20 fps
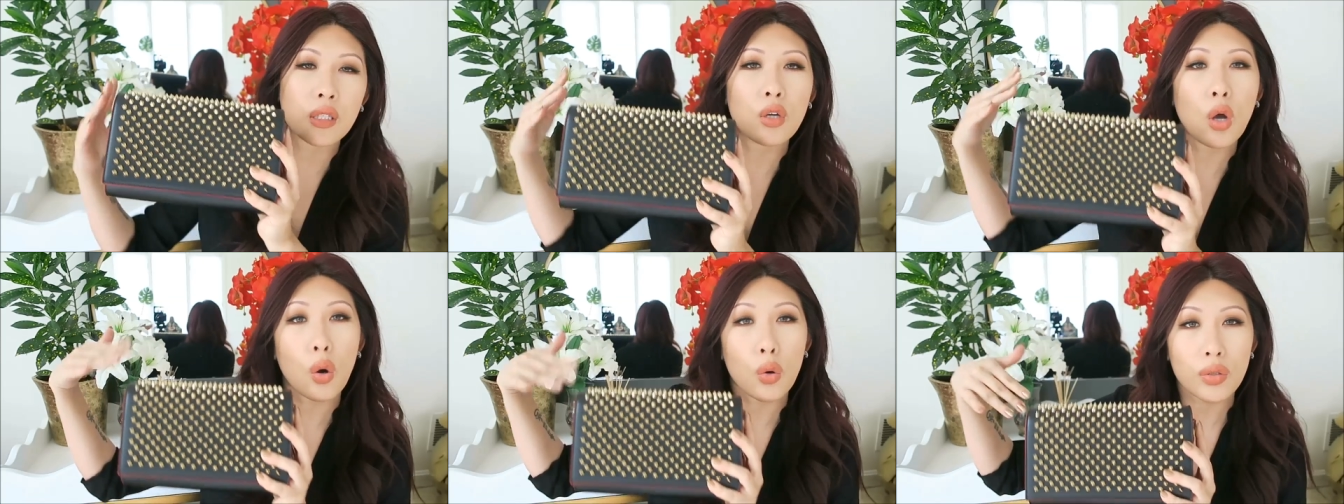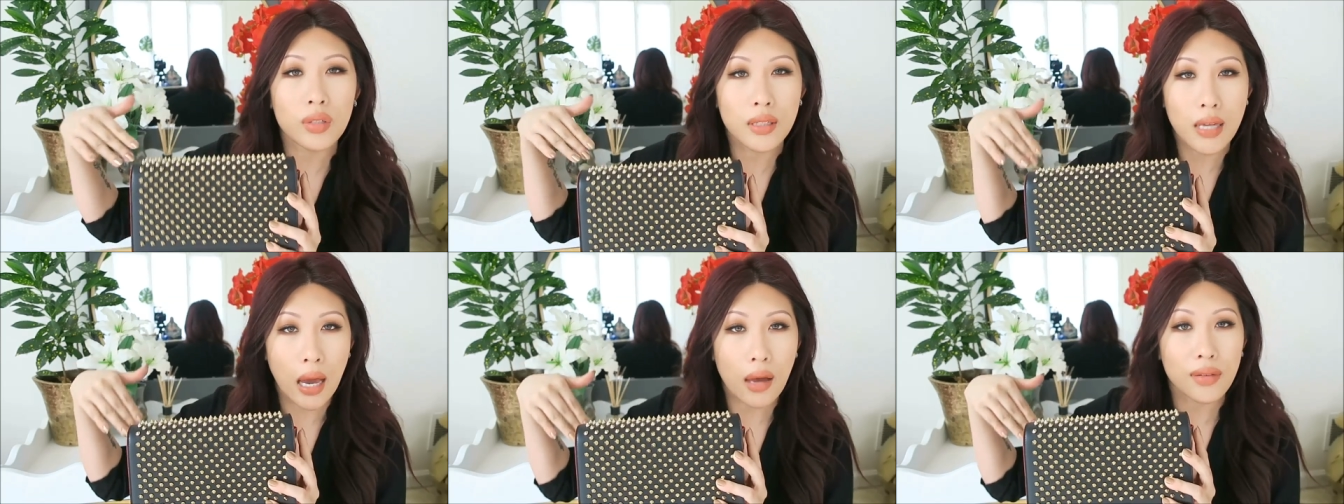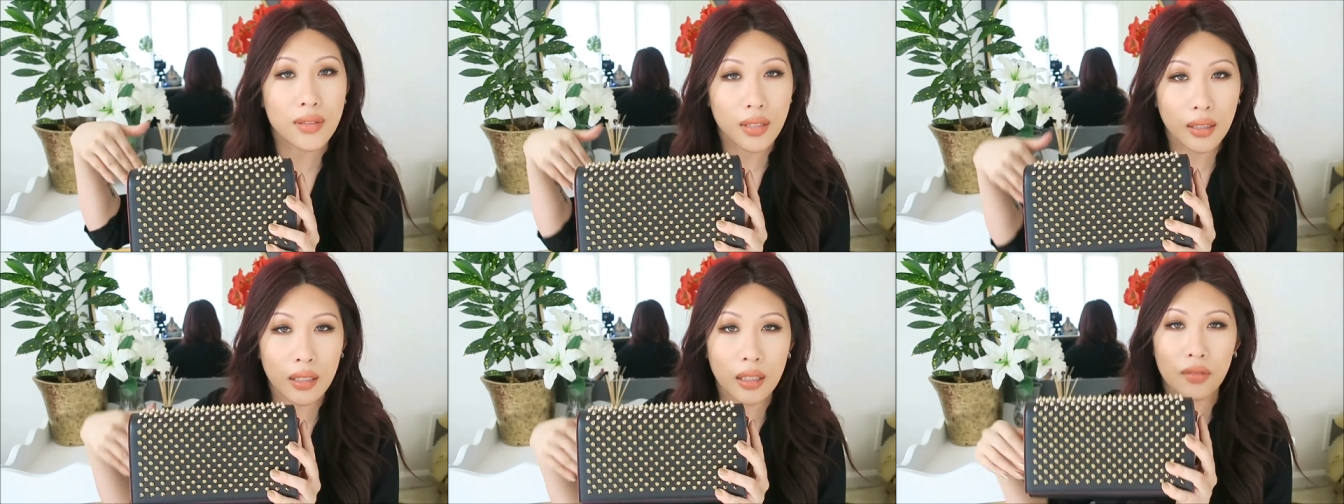goes
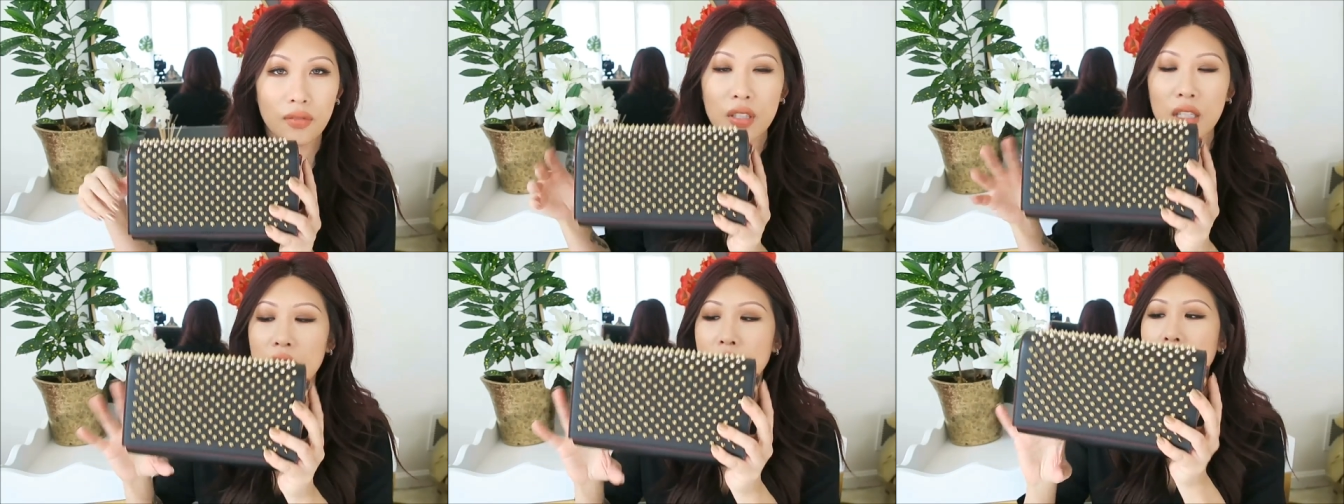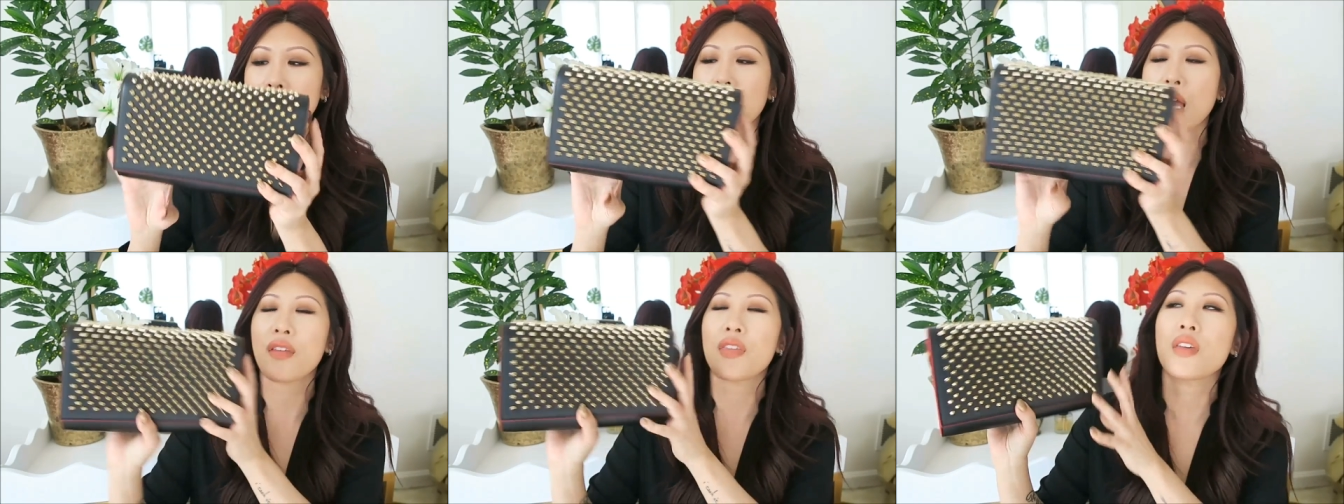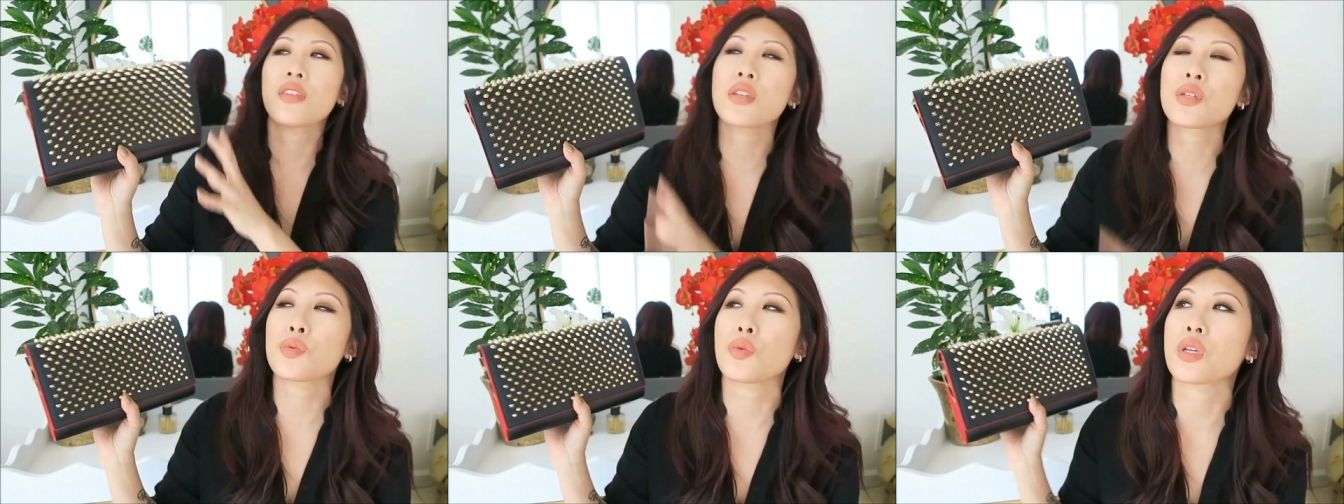down significantly. I
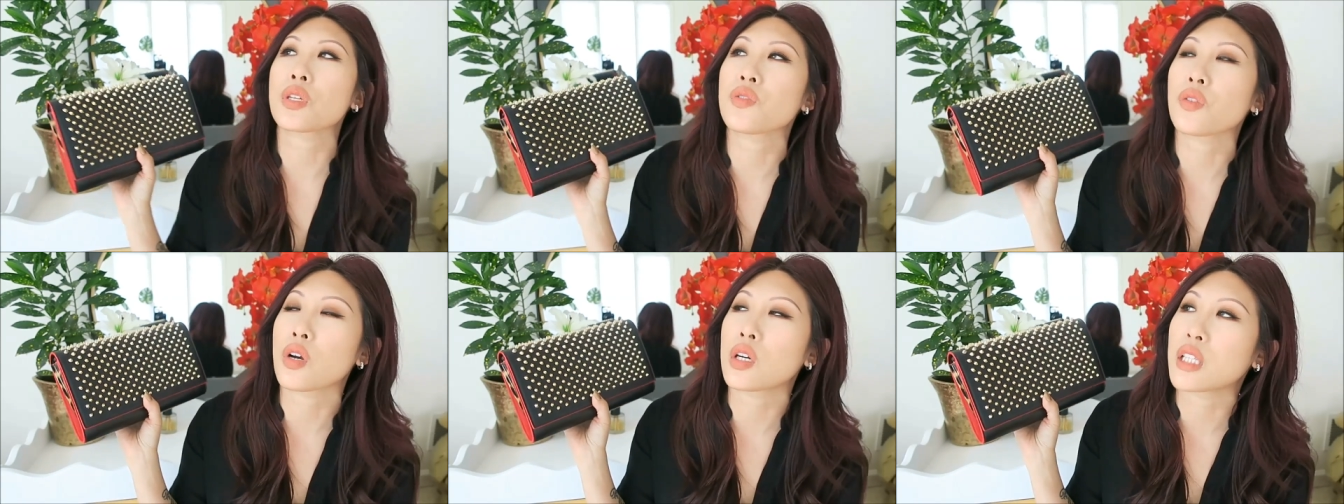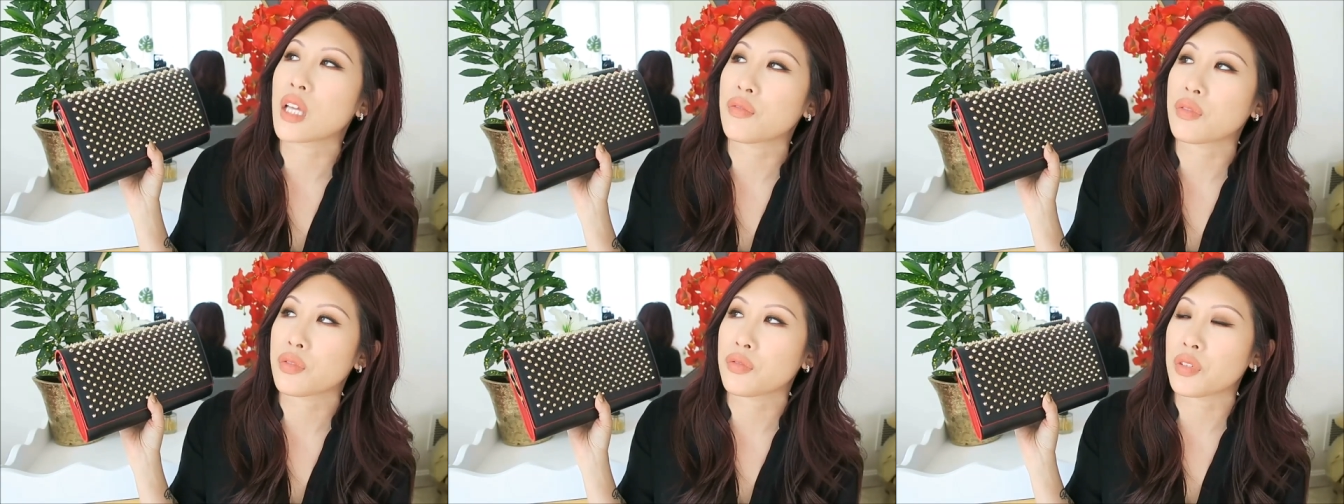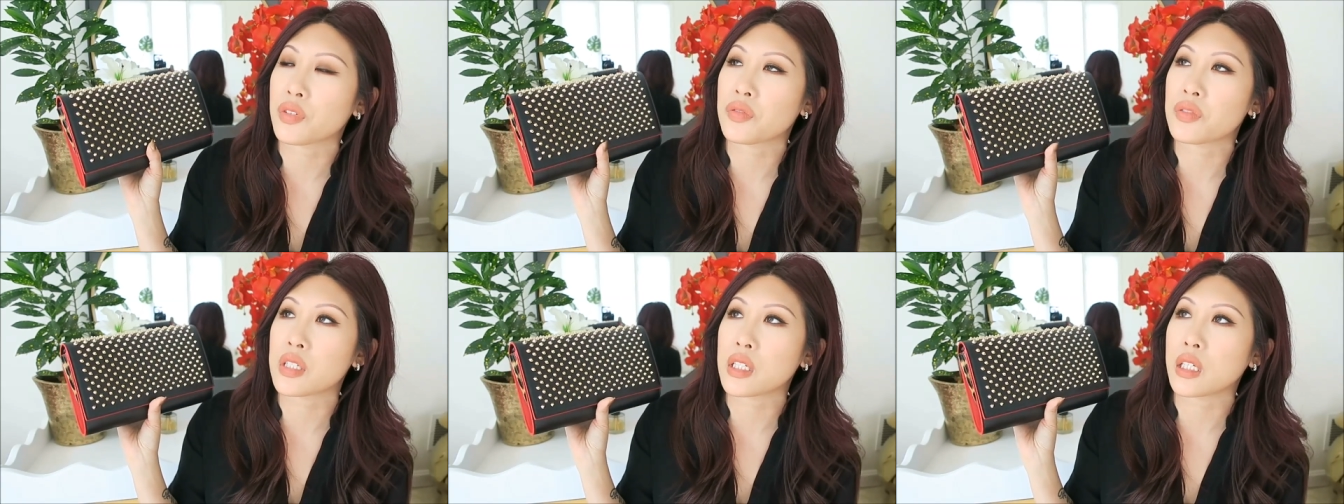think this runs for
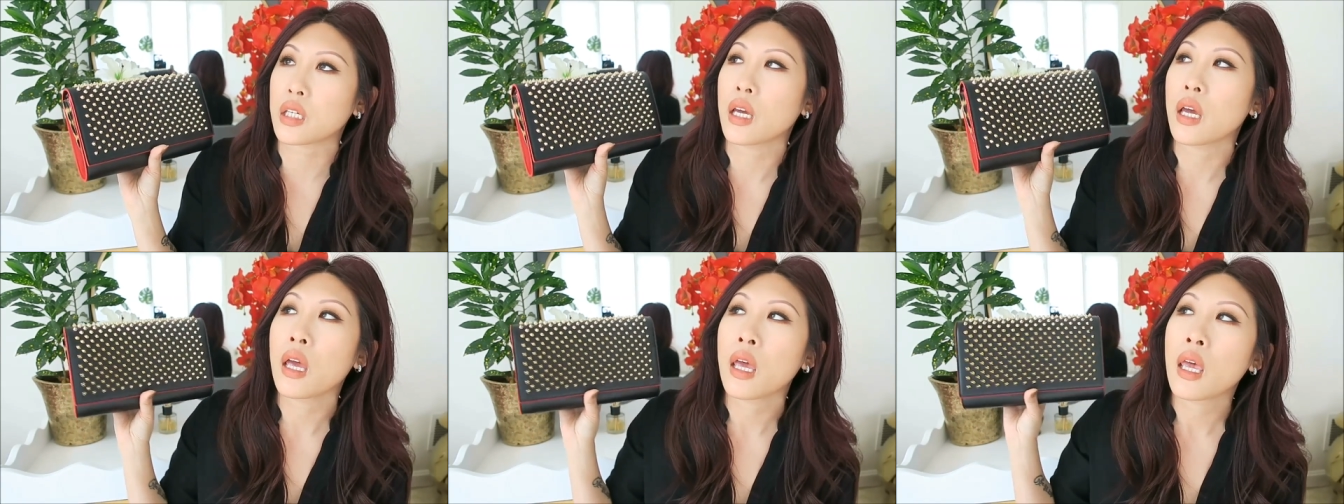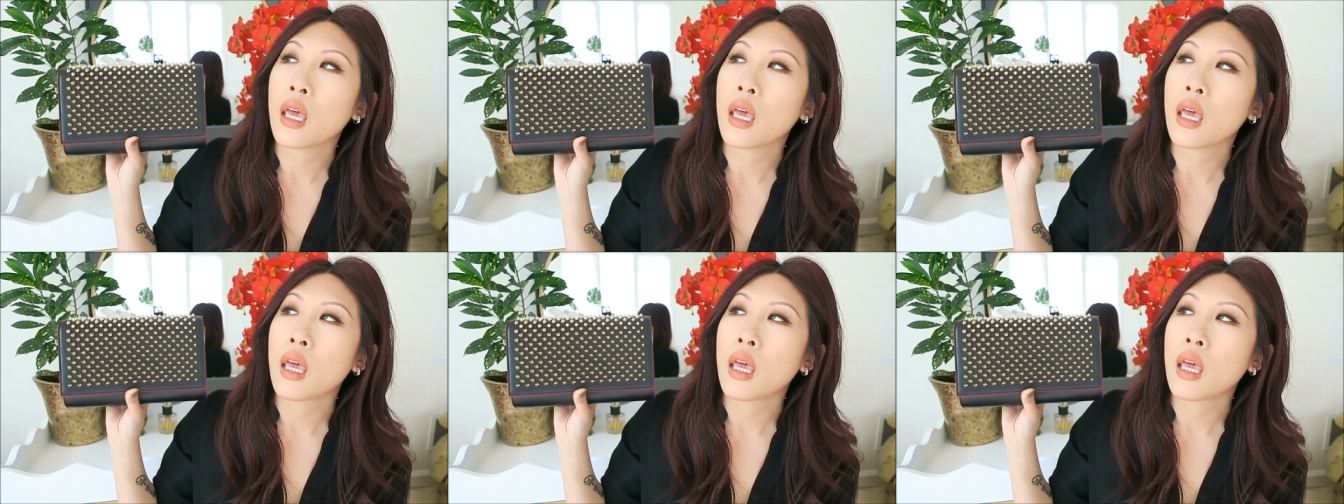$11.50,